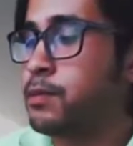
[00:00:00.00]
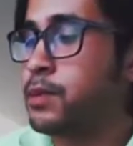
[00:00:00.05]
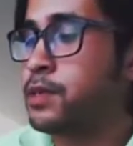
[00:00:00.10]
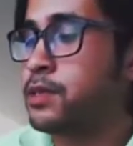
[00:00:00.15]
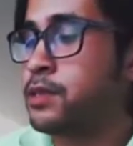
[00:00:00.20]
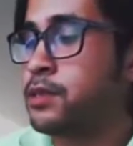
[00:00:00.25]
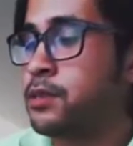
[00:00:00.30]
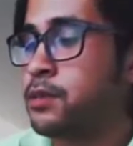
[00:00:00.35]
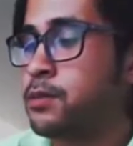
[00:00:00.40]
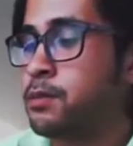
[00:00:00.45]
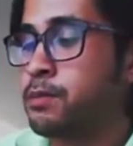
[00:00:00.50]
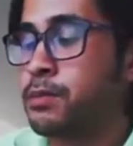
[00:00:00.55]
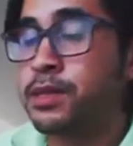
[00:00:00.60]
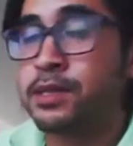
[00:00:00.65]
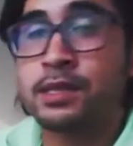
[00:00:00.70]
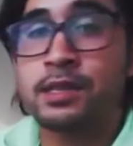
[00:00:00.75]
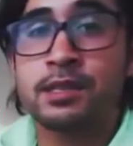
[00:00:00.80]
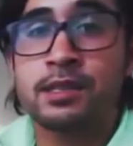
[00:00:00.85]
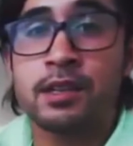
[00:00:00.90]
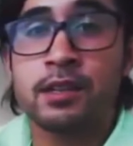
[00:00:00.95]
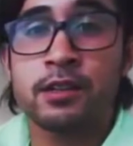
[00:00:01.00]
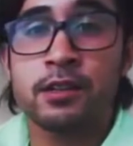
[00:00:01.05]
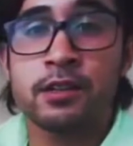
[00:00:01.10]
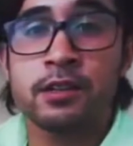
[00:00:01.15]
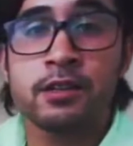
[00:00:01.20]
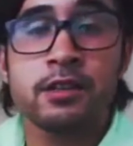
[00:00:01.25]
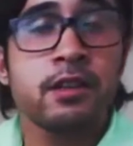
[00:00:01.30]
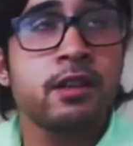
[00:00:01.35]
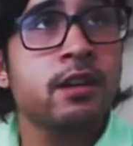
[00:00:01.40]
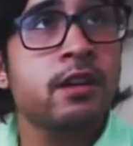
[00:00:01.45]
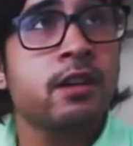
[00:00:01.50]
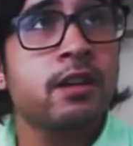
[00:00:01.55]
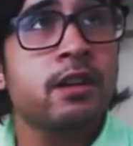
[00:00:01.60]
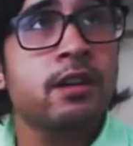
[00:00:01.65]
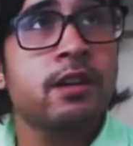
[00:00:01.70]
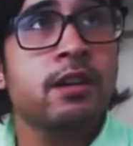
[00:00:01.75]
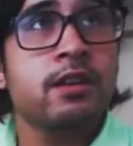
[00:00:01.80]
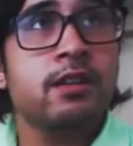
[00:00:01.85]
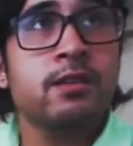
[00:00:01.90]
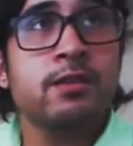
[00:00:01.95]
business sellers,
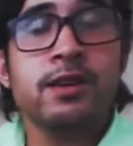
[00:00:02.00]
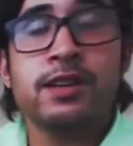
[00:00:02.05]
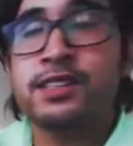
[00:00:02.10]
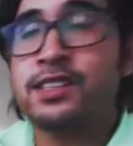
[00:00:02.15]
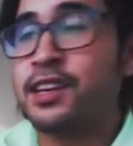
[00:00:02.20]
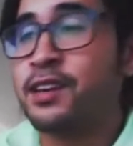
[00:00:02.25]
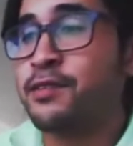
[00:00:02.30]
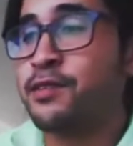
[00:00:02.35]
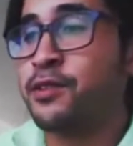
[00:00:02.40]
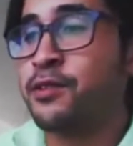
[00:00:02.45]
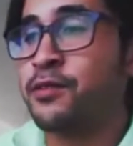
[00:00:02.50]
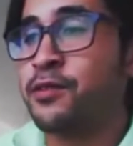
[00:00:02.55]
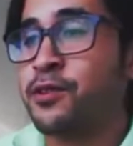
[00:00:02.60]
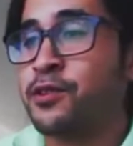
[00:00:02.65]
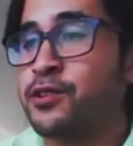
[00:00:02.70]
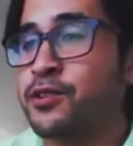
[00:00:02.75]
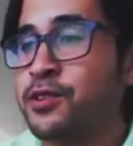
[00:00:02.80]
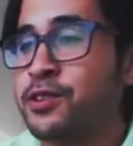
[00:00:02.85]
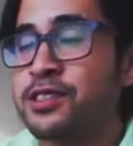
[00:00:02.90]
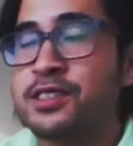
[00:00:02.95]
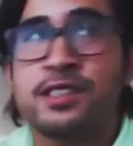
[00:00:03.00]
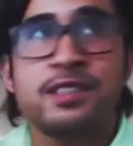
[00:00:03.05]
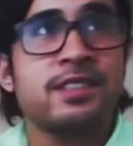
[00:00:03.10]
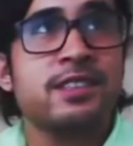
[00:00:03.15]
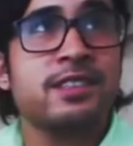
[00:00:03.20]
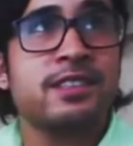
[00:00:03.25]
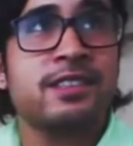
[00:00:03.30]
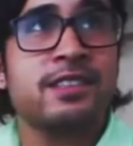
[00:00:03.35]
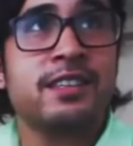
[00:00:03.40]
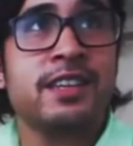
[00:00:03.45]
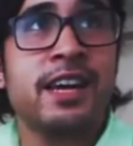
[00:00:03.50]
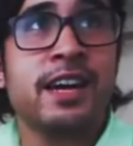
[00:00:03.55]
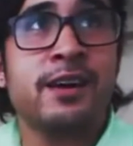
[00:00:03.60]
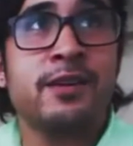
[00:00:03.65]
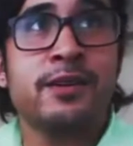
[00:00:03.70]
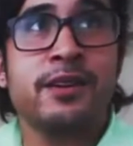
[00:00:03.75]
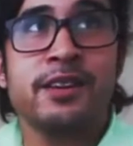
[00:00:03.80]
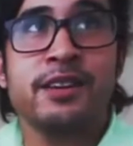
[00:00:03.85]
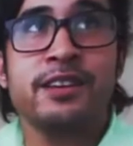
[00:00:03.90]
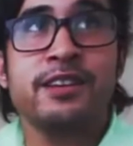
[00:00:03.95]
you guys have your virtual assistants
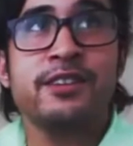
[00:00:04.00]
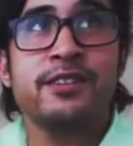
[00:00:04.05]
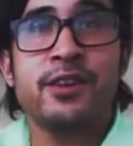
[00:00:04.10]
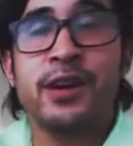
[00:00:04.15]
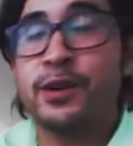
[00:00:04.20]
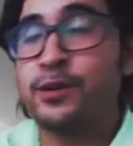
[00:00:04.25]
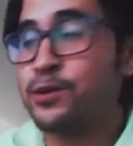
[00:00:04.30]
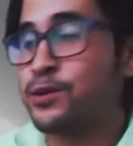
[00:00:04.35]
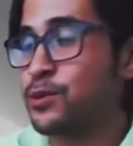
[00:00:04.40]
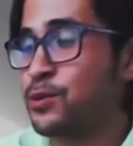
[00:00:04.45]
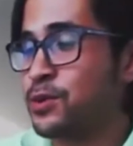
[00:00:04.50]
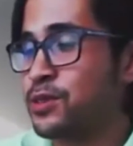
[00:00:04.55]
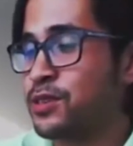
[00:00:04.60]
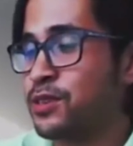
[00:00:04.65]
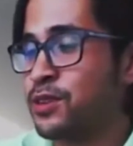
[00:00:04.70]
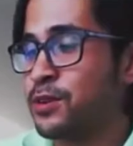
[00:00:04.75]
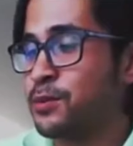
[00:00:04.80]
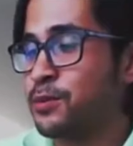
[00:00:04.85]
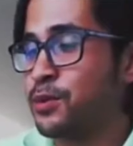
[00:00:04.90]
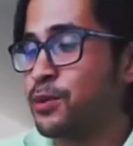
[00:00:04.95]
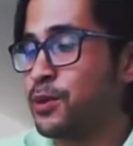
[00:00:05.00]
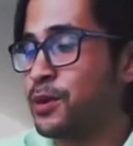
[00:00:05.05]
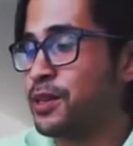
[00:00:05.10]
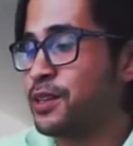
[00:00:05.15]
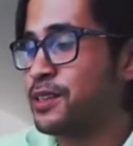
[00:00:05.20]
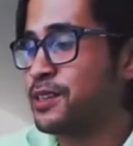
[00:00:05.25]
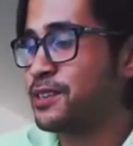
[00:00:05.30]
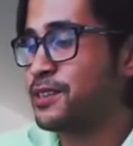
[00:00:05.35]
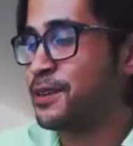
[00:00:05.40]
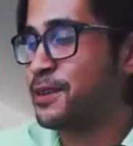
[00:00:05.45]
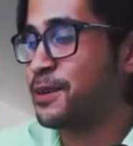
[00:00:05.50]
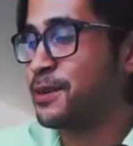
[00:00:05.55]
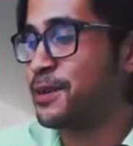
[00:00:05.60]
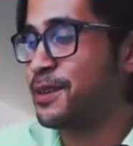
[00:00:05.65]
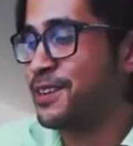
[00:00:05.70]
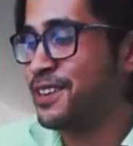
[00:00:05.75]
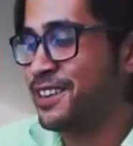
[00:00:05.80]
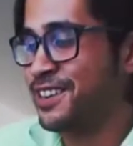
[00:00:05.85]
down and you're outsourcing on point. So